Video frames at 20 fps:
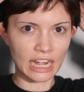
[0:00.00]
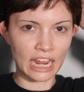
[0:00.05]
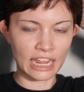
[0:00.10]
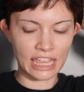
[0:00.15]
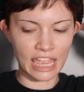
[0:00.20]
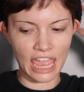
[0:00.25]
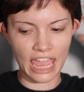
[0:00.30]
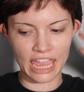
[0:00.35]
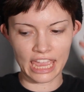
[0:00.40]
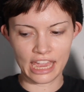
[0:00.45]

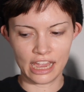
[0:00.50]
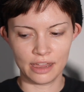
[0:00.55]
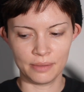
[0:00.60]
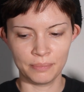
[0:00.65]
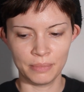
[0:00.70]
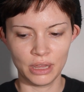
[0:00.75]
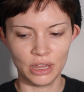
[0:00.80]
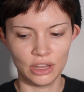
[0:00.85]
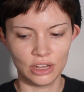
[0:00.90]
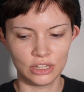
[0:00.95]
I
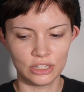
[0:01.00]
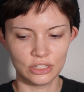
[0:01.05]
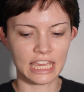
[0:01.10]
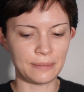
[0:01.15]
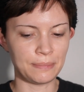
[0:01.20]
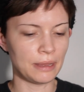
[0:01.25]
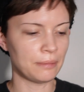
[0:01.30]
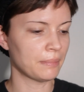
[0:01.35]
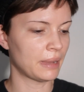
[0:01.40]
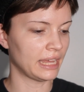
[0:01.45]
am
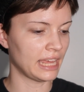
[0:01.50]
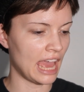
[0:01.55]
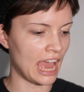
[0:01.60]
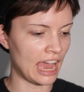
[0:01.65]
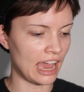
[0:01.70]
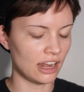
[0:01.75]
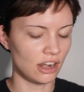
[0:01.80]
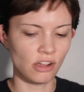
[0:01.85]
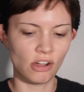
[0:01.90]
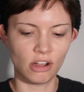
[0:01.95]
keeping my
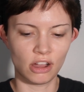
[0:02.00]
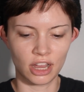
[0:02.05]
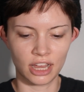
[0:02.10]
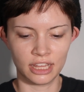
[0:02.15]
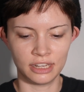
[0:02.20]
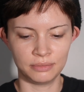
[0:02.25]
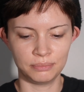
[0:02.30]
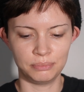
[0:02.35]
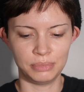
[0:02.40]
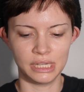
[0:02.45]
hat
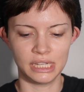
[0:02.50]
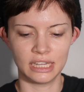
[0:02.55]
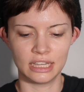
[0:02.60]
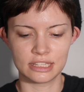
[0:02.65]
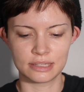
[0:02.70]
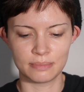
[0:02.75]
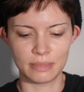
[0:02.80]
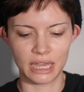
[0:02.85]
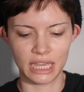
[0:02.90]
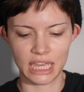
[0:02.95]
on
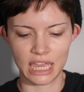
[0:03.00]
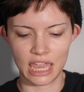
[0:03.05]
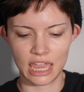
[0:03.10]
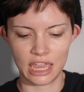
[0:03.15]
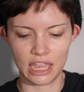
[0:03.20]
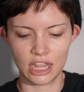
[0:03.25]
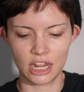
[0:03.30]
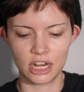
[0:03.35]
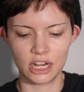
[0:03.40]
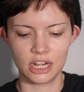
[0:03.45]
because my
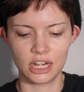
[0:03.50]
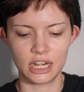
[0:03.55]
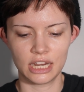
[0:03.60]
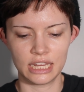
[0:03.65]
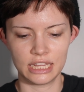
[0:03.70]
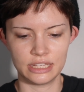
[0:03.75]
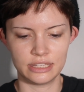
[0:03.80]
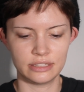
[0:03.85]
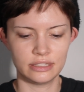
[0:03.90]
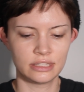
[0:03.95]
hair
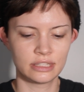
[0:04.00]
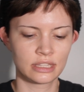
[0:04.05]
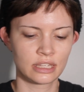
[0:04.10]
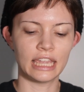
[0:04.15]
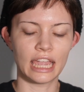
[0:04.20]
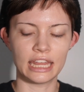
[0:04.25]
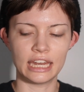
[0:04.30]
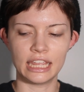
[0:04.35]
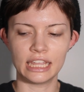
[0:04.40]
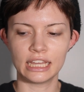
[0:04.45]
is
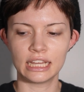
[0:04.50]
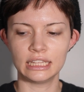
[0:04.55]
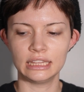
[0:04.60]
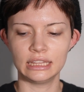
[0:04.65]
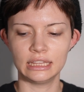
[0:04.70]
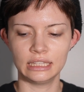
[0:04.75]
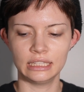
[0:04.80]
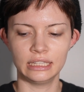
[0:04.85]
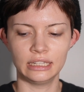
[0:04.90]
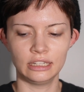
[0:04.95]
getting a
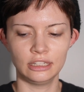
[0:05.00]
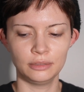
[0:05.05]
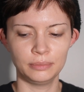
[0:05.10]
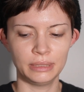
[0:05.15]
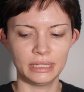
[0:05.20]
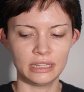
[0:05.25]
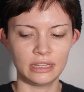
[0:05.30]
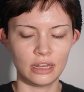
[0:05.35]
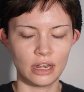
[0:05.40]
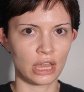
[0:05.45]
little
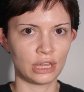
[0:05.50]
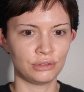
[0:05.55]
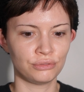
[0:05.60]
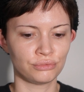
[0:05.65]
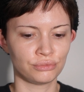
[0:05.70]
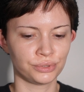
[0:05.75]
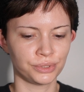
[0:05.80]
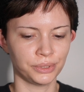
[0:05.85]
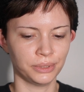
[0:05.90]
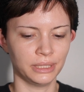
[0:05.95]
bit
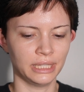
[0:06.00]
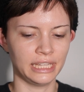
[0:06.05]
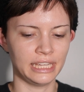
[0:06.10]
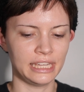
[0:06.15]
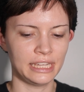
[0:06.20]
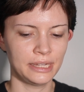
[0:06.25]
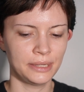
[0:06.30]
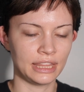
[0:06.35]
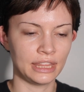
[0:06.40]
unruly,